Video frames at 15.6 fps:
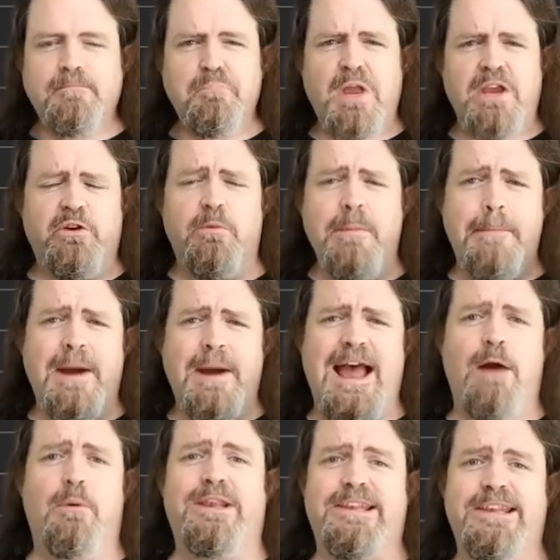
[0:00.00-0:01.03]
you remember
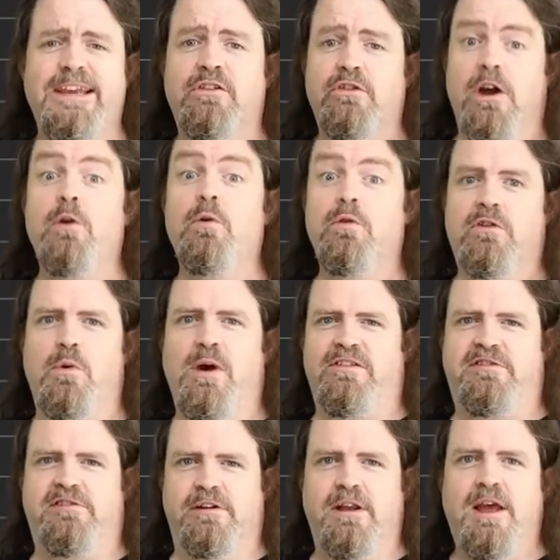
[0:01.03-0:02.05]
our leet code
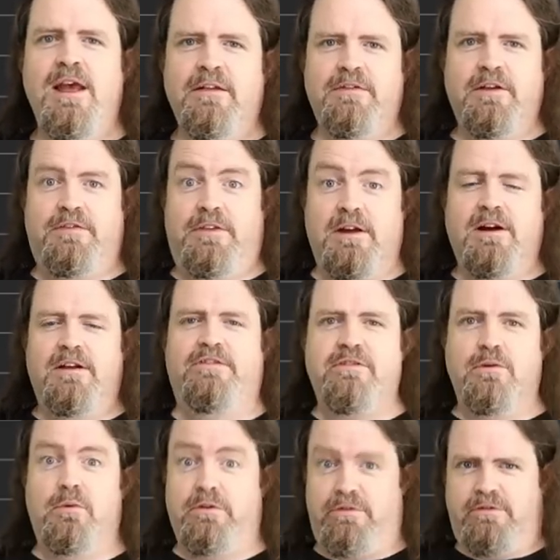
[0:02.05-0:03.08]
question, that the
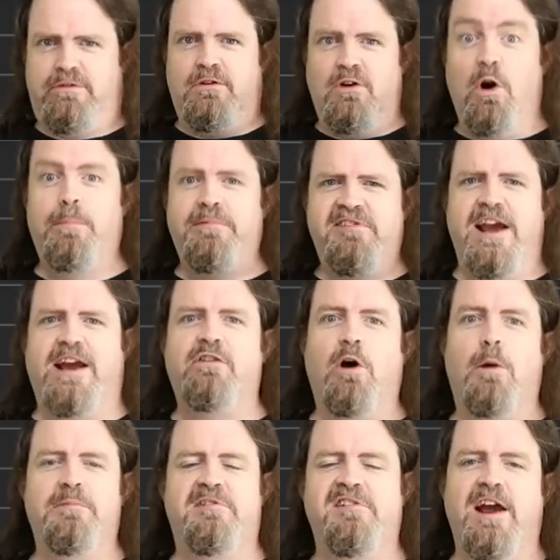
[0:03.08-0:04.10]
answer was object,
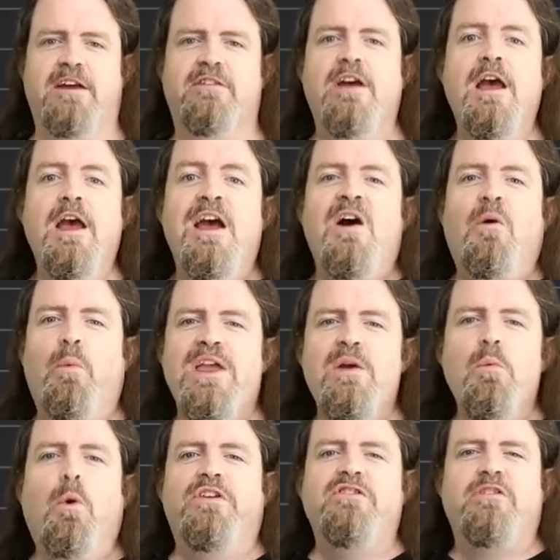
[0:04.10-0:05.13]
object. We
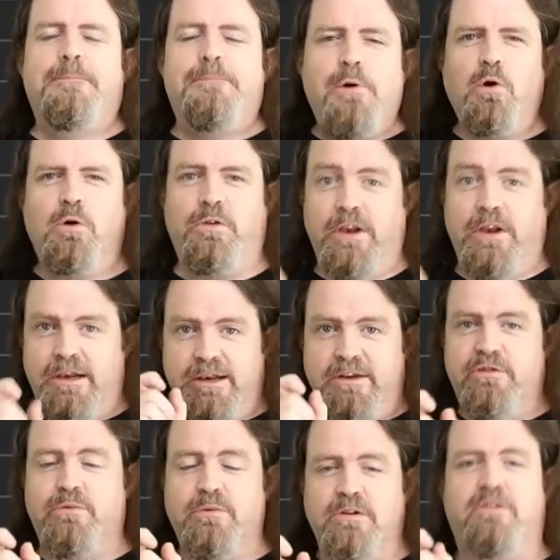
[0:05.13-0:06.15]
want to pull the
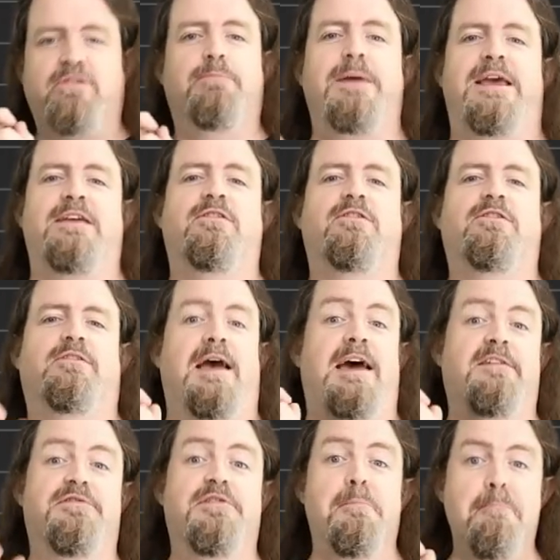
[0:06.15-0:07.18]
literal space
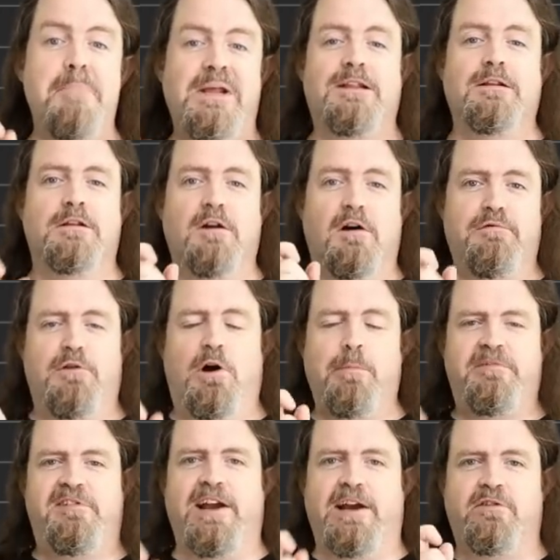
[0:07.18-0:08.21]
out of the middle of
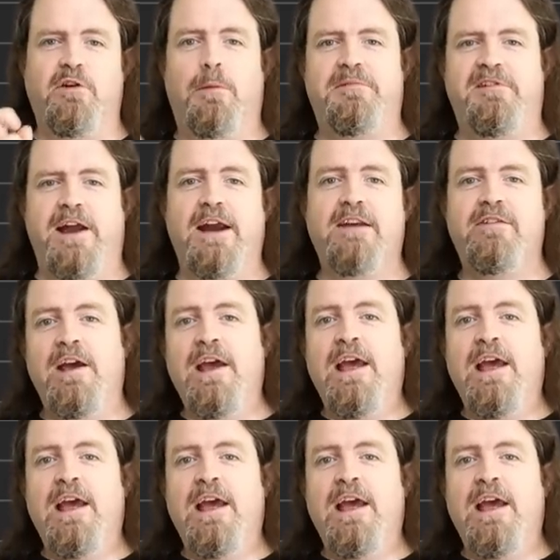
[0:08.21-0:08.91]
object, object,